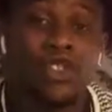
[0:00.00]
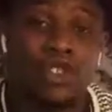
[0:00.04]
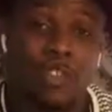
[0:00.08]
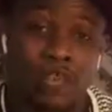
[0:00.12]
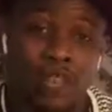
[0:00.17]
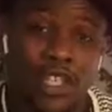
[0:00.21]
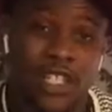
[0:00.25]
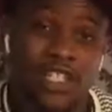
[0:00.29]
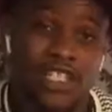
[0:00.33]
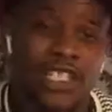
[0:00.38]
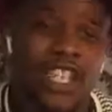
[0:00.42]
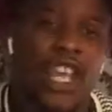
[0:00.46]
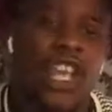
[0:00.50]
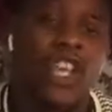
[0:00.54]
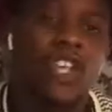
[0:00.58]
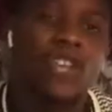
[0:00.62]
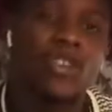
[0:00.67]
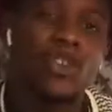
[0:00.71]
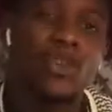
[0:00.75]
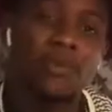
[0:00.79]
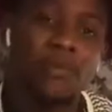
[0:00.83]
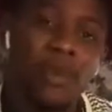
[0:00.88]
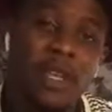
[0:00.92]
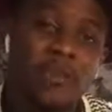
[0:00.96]
trends.
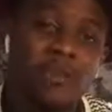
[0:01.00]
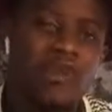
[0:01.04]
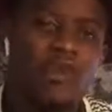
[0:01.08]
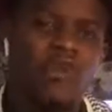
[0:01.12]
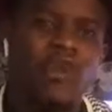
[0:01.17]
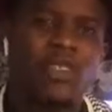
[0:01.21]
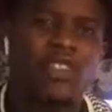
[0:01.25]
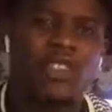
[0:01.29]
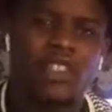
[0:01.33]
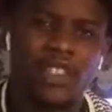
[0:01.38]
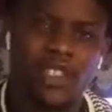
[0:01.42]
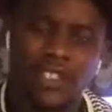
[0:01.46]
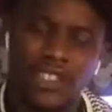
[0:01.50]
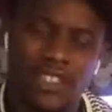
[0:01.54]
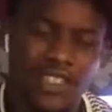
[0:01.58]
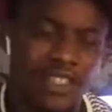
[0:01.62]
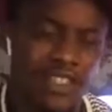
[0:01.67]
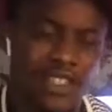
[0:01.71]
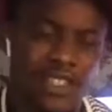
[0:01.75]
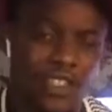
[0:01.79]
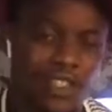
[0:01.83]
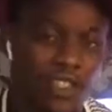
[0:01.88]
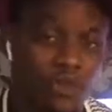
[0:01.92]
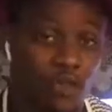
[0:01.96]
So people want to listen
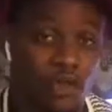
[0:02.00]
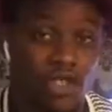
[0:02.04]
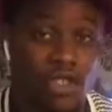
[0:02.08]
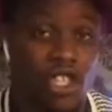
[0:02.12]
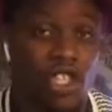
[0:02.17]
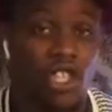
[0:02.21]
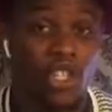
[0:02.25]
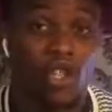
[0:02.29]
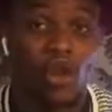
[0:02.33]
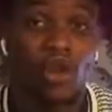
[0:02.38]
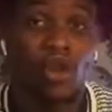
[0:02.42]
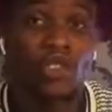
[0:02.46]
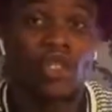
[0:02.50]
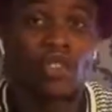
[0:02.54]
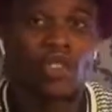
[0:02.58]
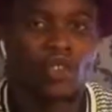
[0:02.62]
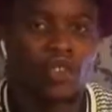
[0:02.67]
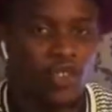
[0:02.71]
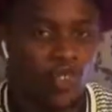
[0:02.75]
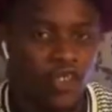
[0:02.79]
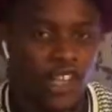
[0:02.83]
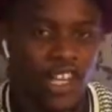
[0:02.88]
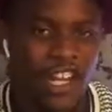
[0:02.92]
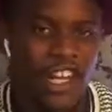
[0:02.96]
to this music. You don't want to
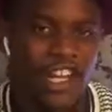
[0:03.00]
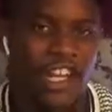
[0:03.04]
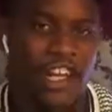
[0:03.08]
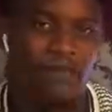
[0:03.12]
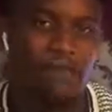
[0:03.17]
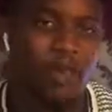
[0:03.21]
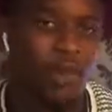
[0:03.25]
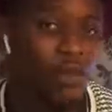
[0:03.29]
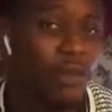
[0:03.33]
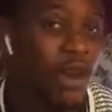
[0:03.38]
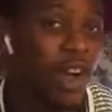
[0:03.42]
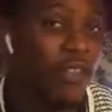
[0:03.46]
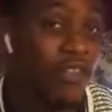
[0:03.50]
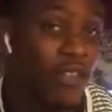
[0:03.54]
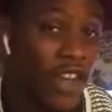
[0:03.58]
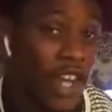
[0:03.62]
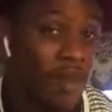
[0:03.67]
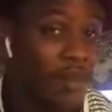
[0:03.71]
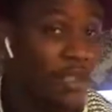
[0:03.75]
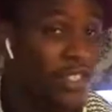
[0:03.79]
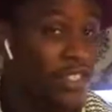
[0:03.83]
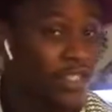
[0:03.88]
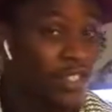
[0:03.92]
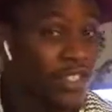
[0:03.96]
go online and people are
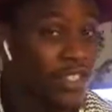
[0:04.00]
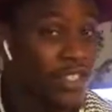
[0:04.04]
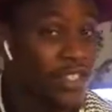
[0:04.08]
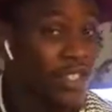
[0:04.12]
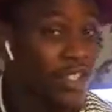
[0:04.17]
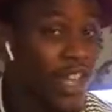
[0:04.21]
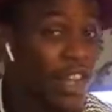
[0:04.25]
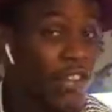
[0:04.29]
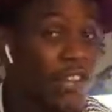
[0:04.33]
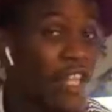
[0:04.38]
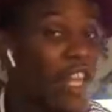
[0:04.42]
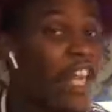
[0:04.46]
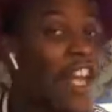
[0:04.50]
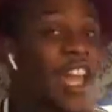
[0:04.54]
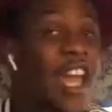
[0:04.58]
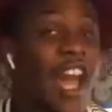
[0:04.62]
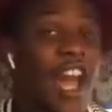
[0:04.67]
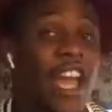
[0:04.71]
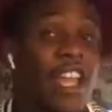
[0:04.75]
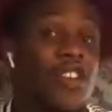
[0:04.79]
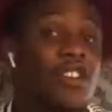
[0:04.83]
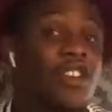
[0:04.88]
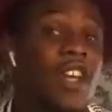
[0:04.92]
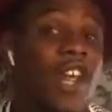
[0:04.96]
vibing to this sound
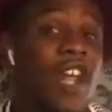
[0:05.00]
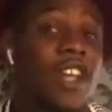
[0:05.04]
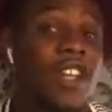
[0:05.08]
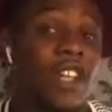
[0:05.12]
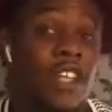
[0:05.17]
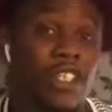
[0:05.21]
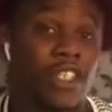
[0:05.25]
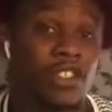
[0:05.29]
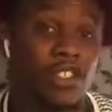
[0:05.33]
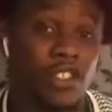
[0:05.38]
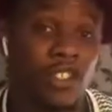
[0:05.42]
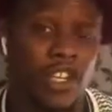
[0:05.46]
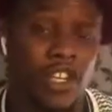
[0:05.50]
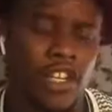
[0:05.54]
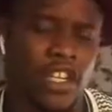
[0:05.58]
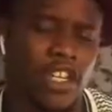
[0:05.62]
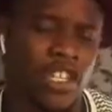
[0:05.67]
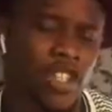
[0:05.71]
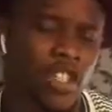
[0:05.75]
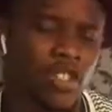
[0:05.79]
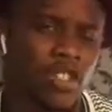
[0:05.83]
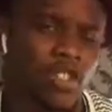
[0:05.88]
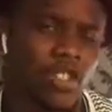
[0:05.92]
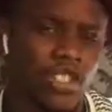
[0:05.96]
and you can't get to hear
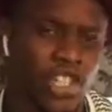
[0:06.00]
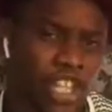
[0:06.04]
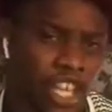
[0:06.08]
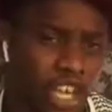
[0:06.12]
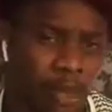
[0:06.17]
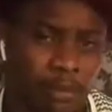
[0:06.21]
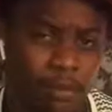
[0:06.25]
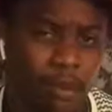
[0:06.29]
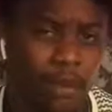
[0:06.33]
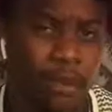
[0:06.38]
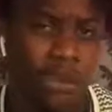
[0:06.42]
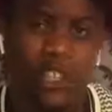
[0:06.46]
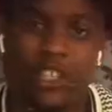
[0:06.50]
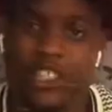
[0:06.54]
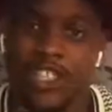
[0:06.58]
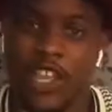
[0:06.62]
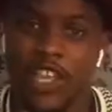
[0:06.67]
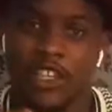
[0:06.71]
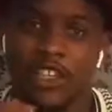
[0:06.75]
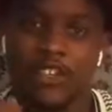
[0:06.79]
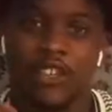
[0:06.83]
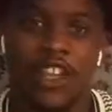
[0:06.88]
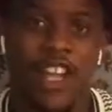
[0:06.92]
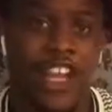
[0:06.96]
it. You check blogs
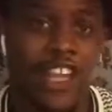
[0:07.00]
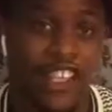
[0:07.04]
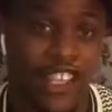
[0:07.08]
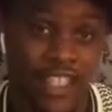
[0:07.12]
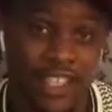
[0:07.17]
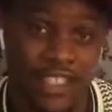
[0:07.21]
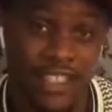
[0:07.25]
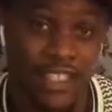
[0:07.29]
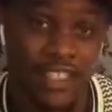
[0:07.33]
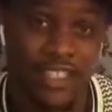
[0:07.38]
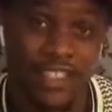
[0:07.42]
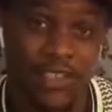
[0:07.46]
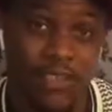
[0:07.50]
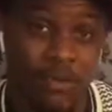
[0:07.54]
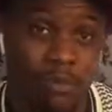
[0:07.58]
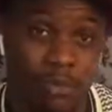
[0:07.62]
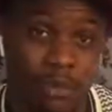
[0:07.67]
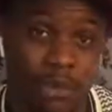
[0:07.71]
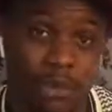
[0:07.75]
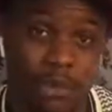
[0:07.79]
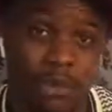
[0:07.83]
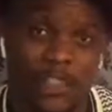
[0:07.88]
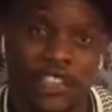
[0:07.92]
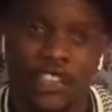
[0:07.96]
and you can't get it on
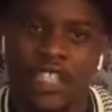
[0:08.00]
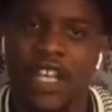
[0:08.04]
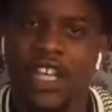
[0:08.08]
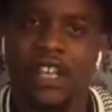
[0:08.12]
blogs